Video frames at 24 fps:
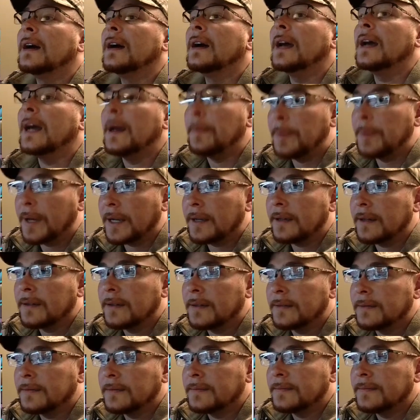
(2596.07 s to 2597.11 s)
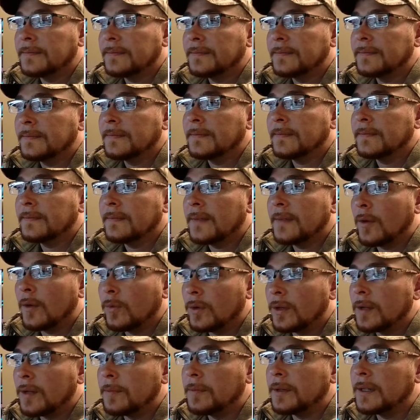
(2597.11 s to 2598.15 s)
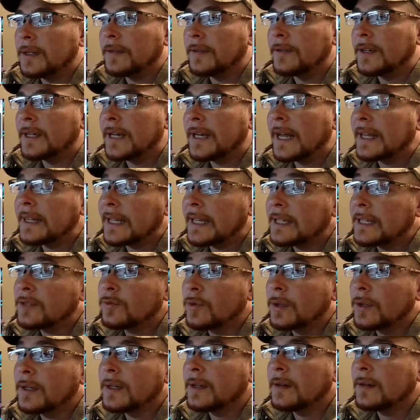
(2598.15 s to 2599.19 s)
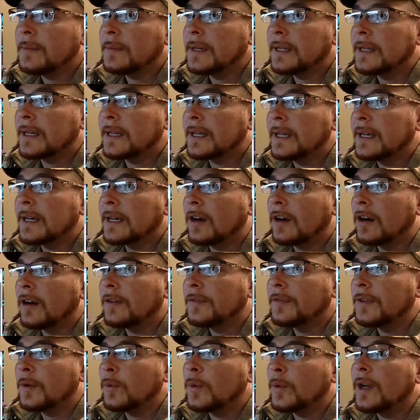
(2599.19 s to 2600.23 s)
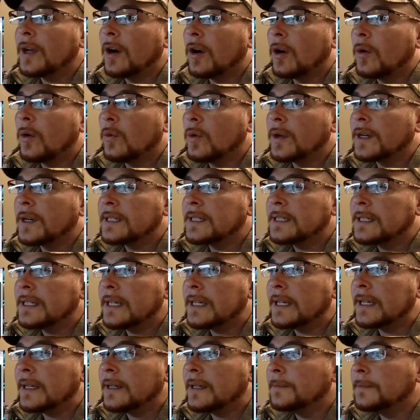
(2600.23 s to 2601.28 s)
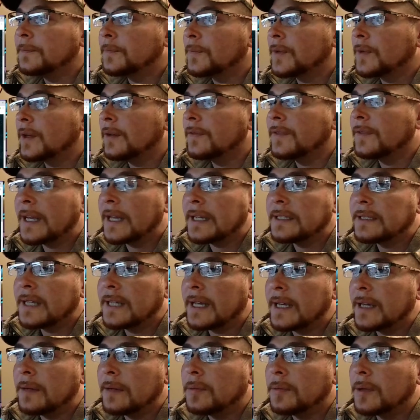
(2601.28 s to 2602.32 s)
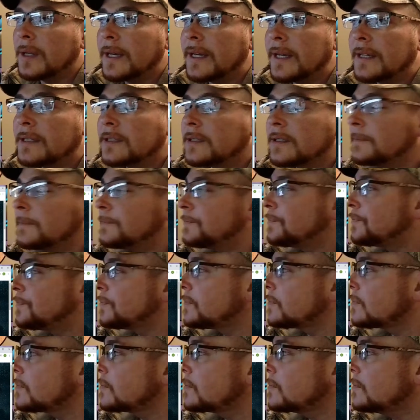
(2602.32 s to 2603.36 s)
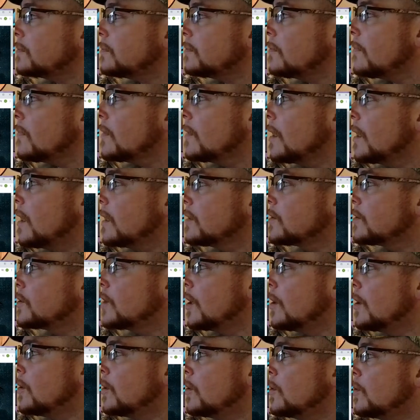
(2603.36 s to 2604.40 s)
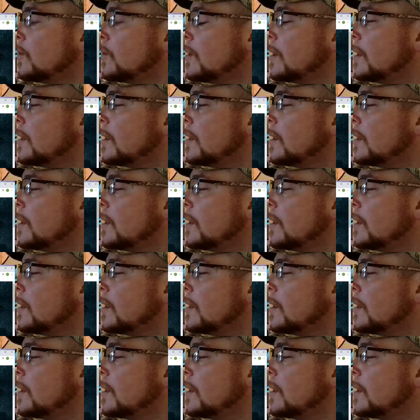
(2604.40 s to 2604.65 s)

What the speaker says: epic. I really believe it. And I think it's really going to be the kickoff that we all want to see of things taking place. So,